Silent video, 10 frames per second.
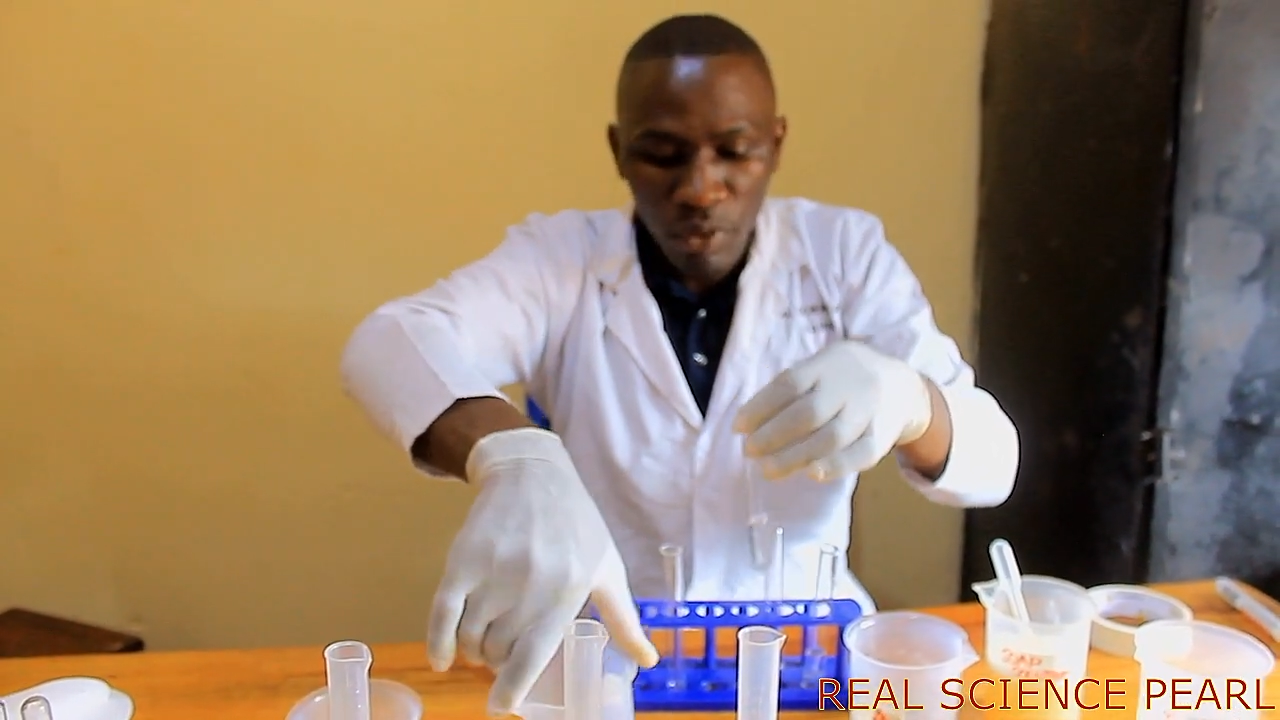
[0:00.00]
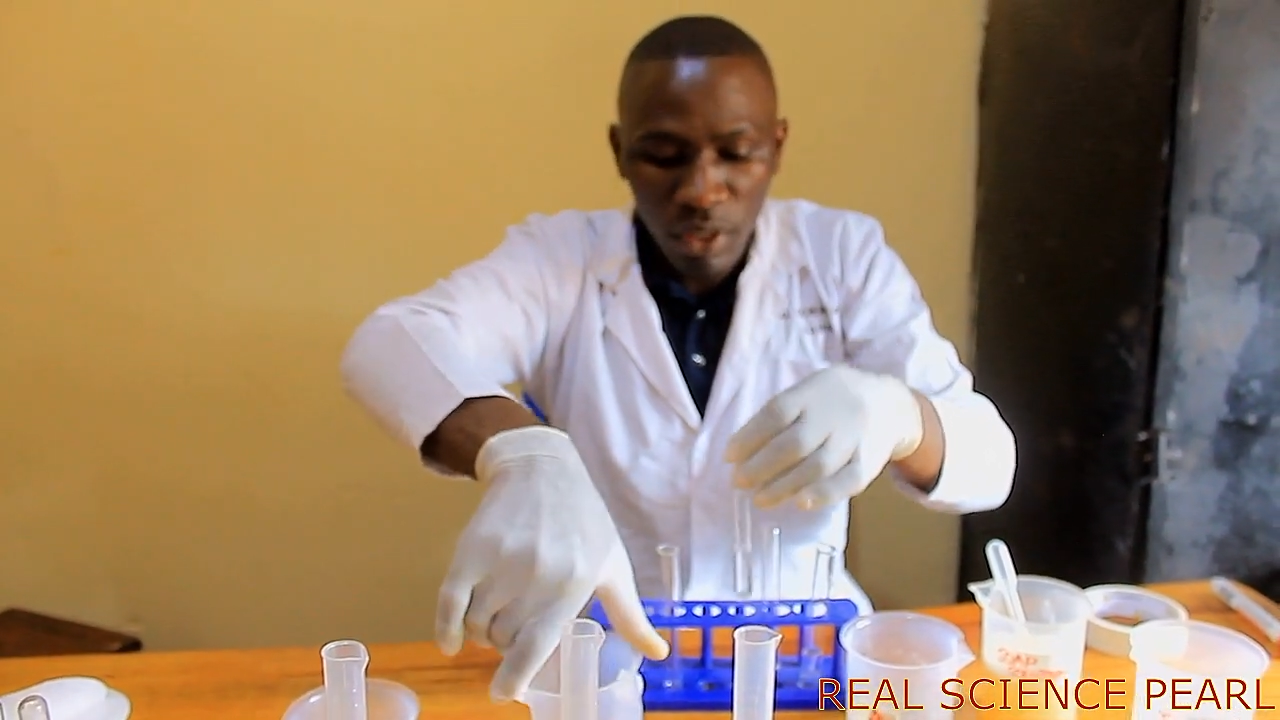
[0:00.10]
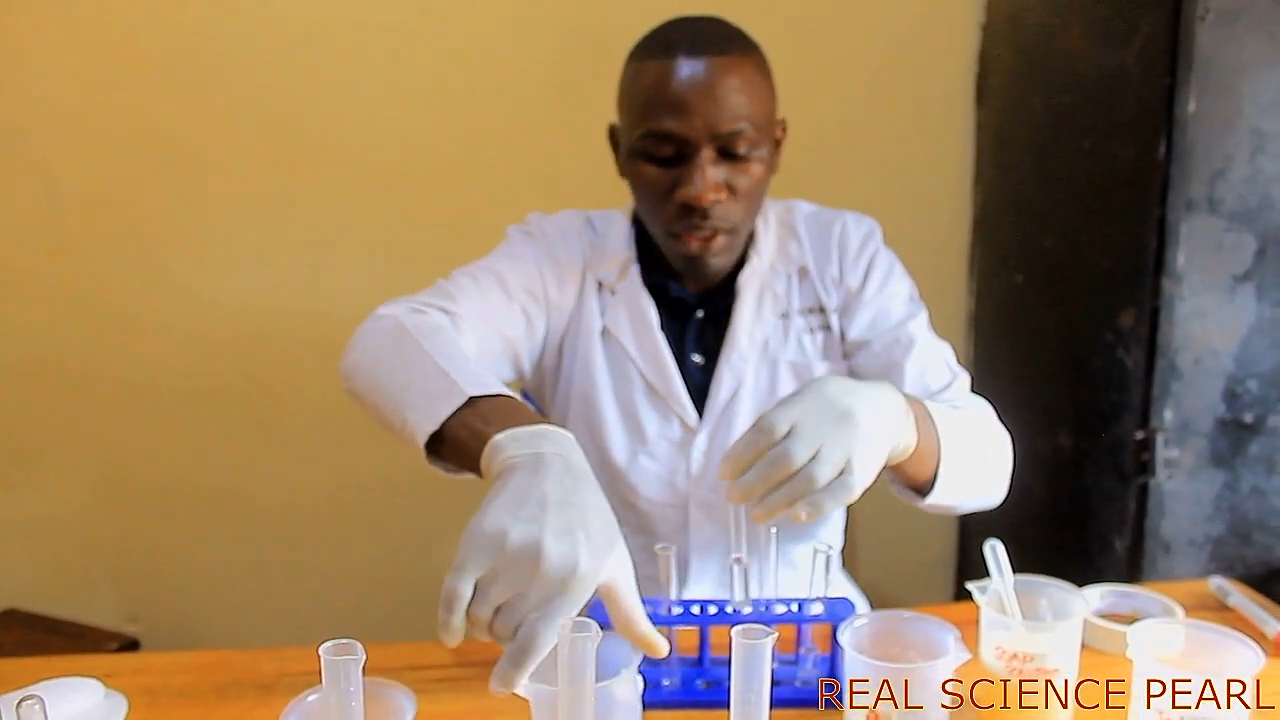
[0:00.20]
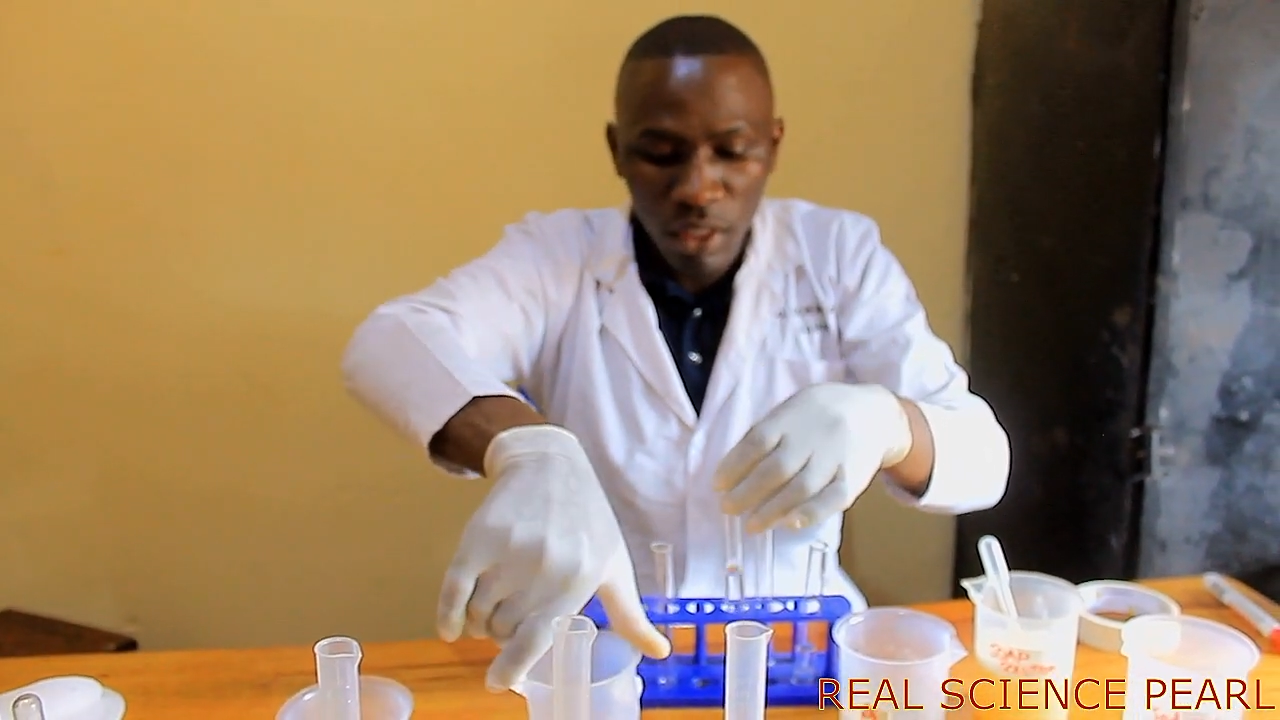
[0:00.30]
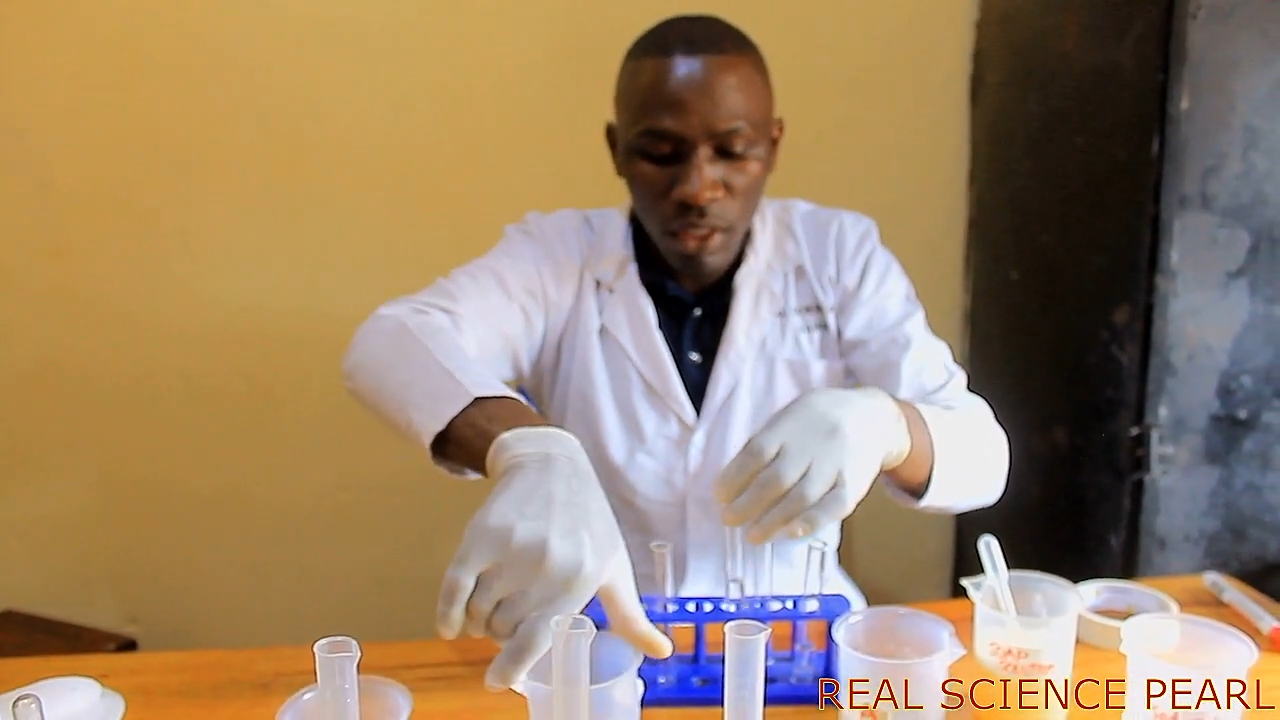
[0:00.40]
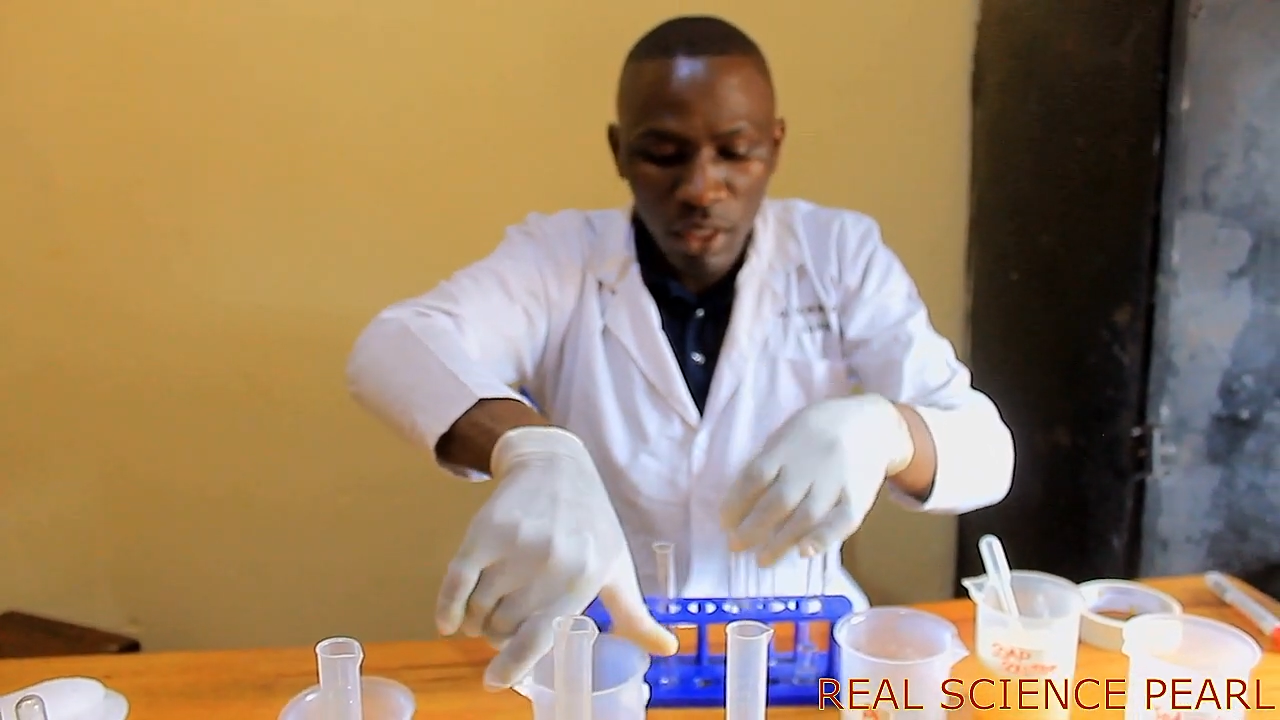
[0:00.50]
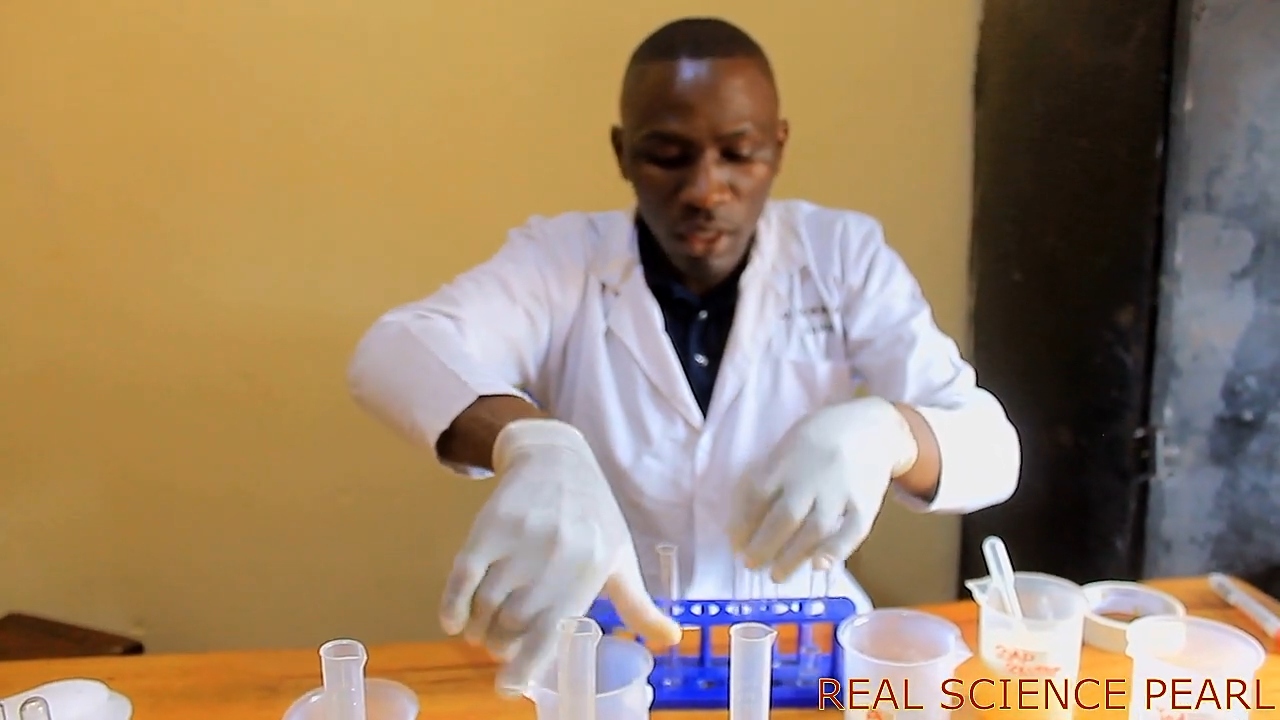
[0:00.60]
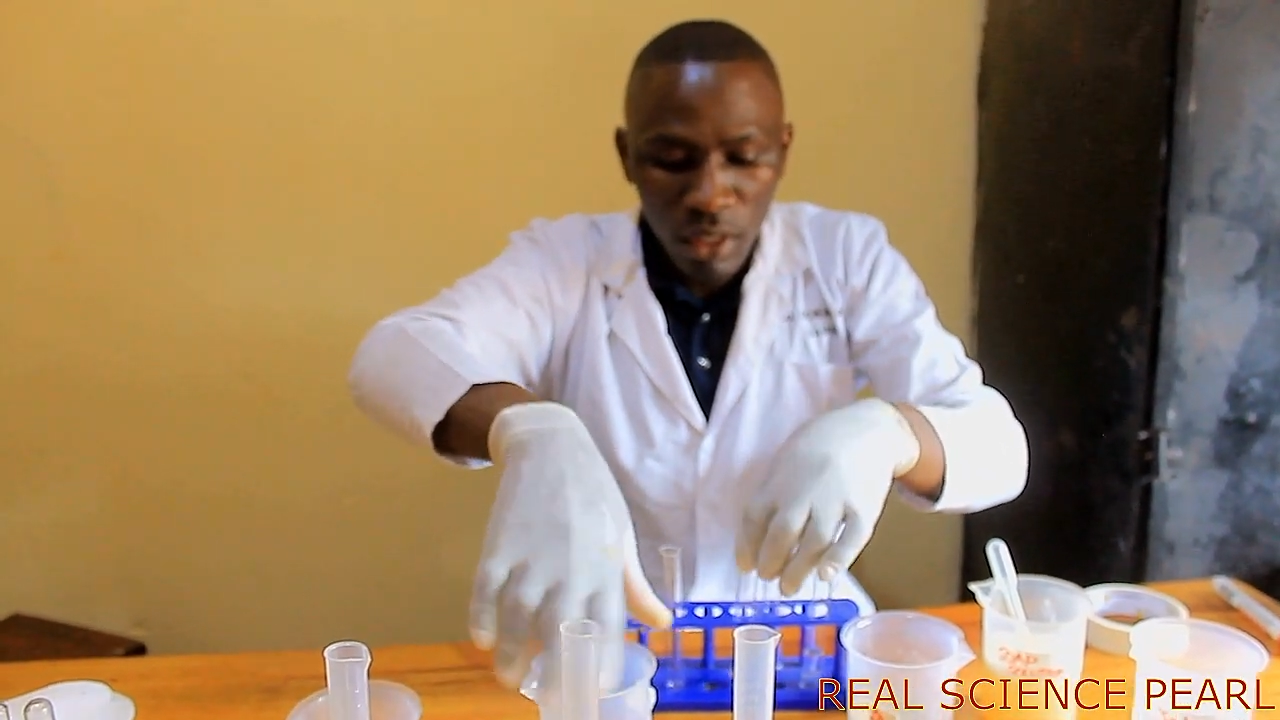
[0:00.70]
C.